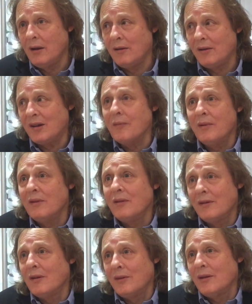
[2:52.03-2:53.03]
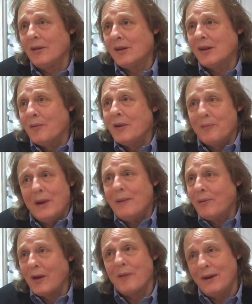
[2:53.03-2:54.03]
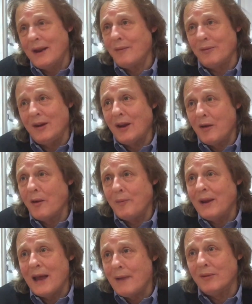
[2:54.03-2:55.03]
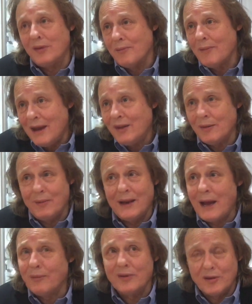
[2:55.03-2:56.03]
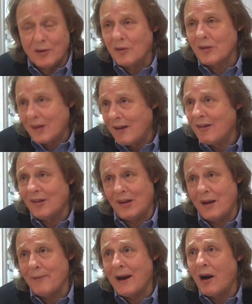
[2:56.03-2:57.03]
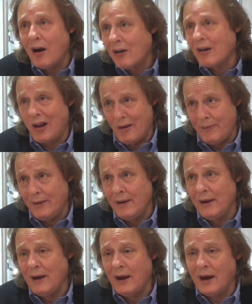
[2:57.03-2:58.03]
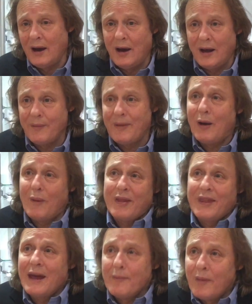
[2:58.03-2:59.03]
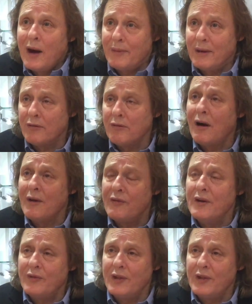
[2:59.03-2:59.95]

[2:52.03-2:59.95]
some of the, the, some of the people that I've been able to, you know been able to meet and been able to talk seriously about our club uh, and about whether that might be the right fit